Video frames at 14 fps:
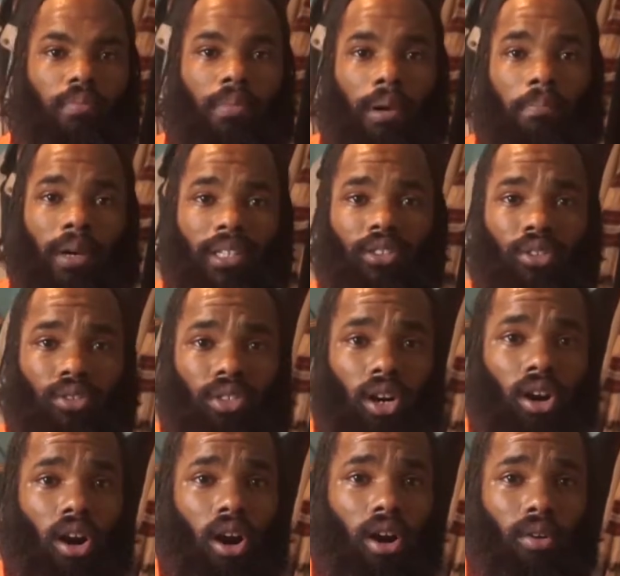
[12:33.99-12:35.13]
my muscles
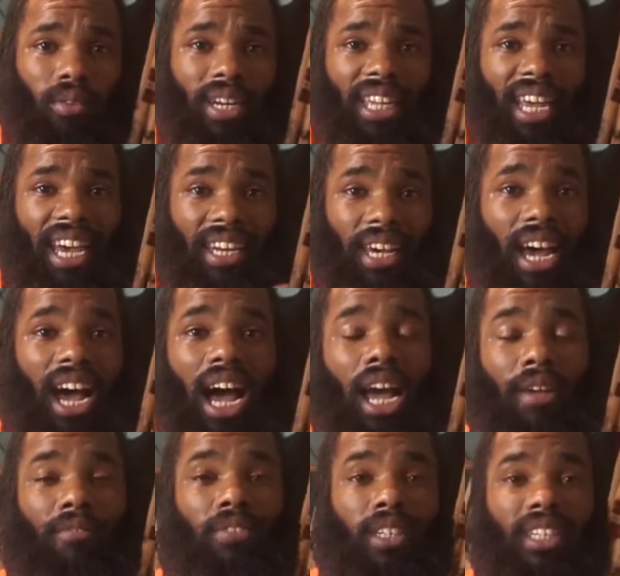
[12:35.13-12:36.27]
are already at a
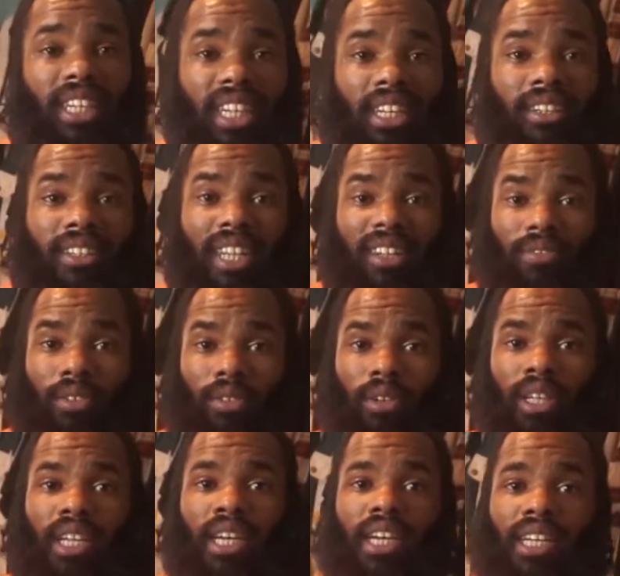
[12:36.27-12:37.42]
high fatigue level.
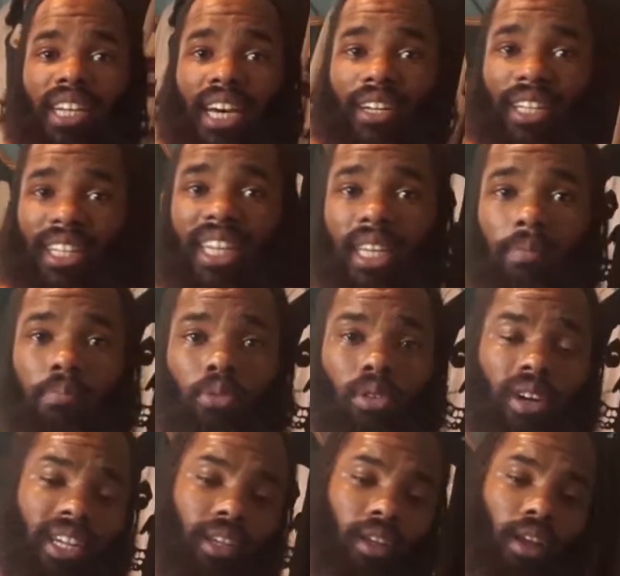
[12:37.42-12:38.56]
Now, the key
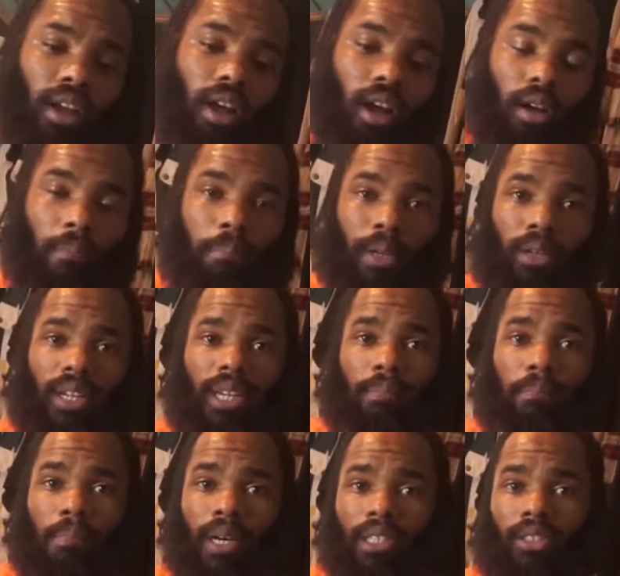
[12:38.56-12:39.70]
point of
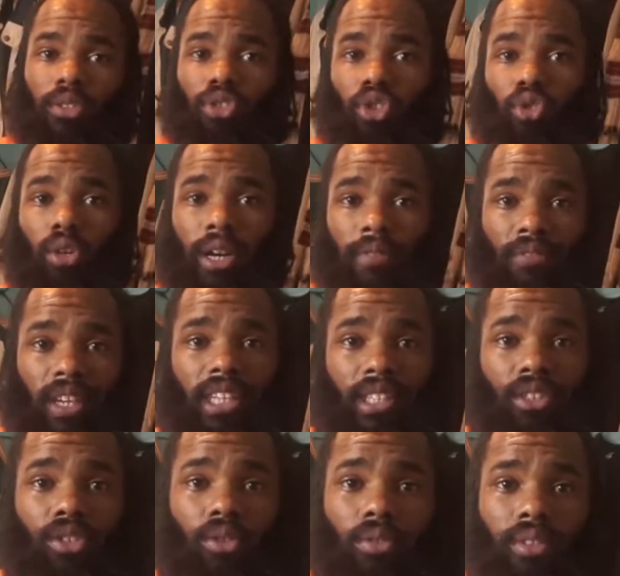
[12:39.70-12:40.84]
building muscle strength and
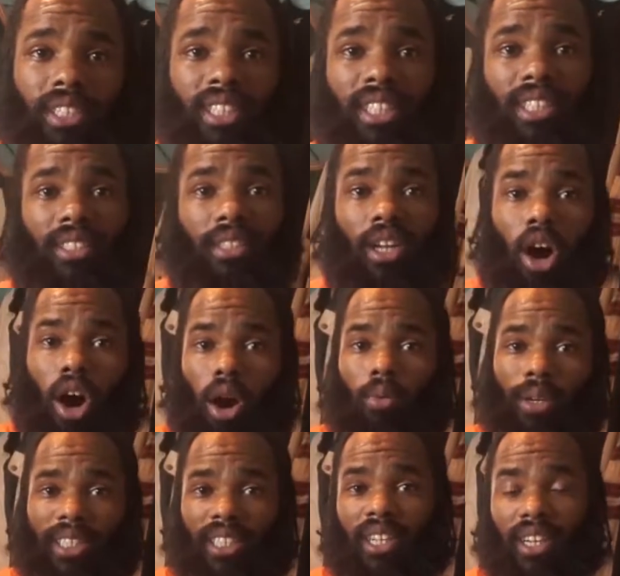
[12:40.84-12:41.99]
endurance is to
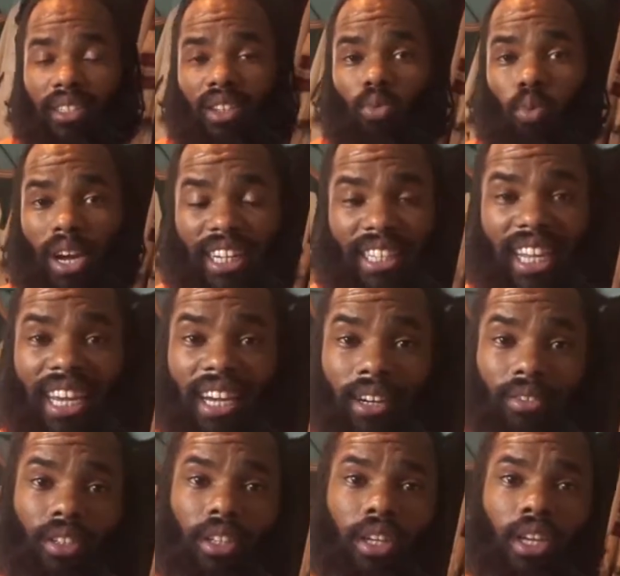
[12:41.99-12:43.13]
always cut the weight down.